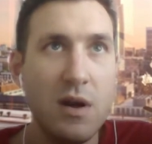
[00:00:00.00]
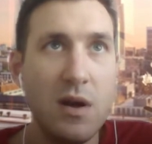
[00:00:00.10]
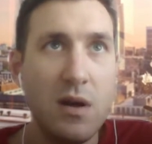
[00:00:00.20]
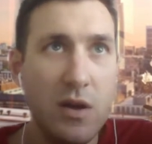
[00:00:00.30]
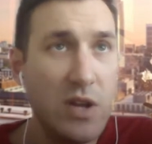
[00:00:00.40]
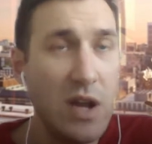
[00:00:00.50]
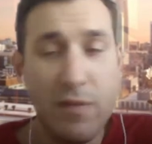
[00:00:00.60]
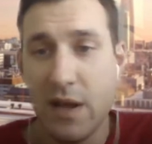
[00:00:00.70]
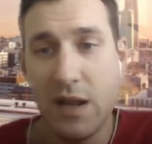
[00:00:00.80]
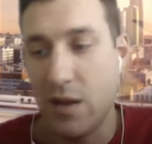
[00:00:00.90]
you definitely
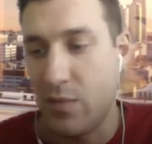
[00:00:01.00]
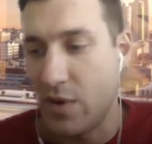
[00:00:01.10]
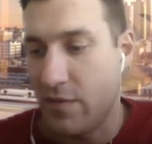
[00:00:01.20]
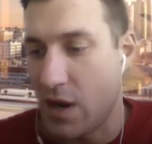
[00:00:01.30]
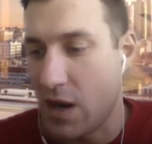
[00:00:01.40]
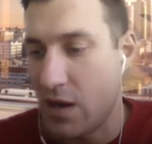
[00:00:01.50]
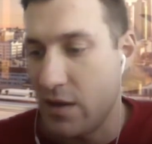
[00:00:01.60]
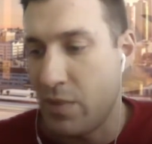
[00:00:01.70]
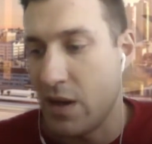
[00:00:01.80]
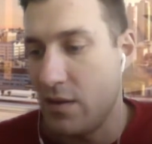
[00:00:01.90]
got to hit it pretty far.
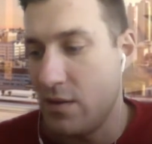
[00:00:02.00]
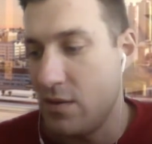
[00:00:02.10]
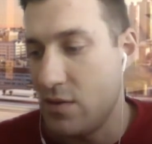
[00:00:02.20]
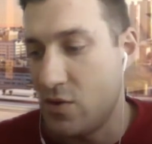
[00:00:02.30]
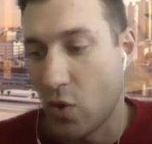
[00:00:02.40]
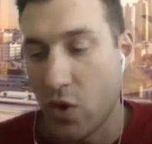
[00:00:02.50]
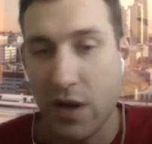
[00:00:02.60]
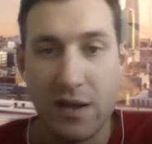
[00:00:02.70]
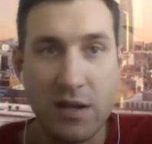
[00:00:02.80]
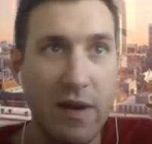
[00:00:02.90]
But shorter
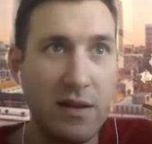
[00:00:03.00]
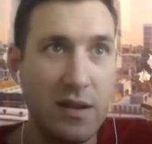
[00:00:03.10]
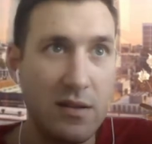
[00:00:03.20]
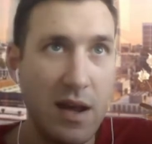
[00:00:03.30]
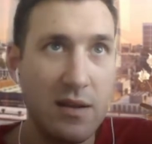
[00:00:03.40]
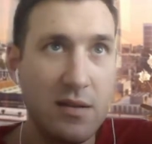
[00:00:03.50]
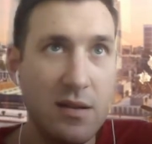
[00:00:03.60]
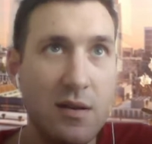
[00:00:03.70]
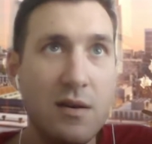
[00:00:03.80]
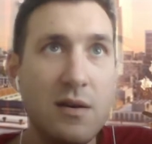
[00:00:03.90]
guys have had success.
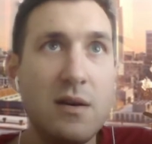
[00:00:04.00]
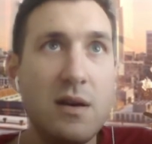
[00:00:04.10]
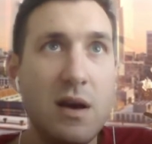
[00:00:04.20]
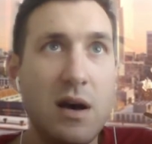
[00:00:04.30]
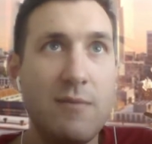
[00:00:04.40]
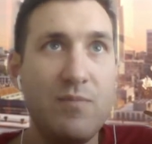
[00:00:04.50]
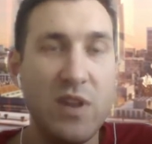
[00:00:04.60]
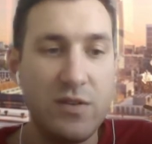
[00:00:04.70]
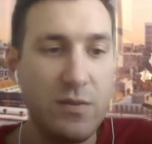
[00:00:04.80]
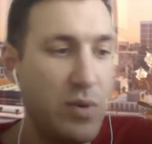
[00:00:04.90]

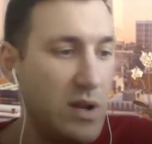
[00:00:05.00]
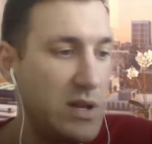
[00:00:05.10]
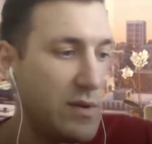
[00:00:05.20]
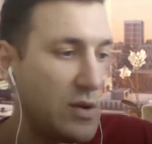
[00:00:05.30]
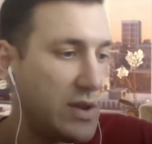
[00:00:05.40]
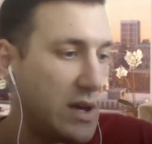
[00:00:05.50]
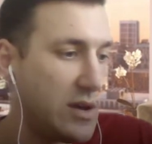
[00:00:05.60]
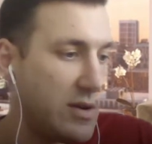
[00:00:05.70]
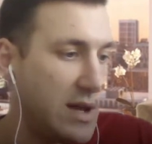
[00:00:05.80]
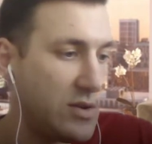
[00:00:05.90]
It's pretty difficult to hit
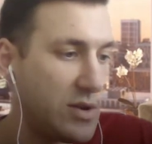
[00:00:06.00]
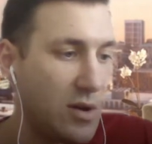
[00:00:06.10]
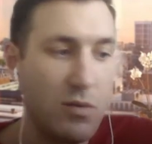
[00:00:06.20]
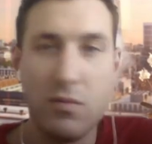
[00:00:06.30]
green. So